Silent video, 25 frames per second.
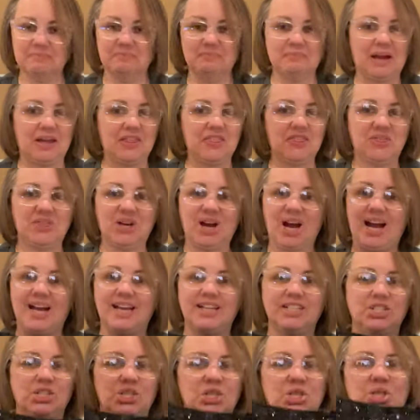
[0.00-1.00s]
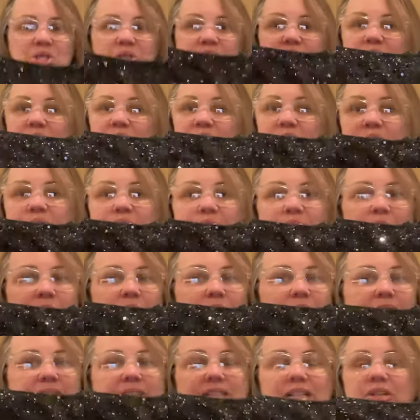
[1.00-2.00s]
my thighs just
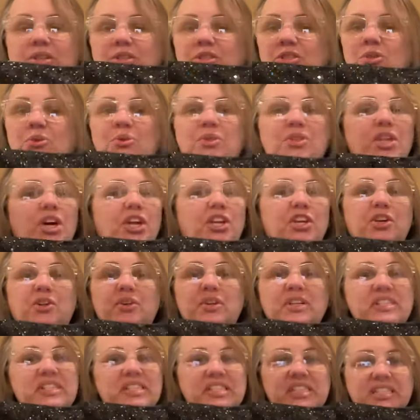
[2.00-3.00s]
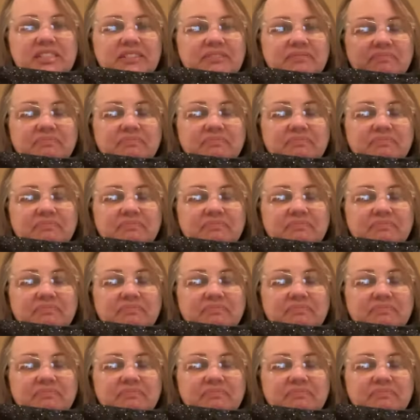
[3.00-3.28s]
were a little too thunderous.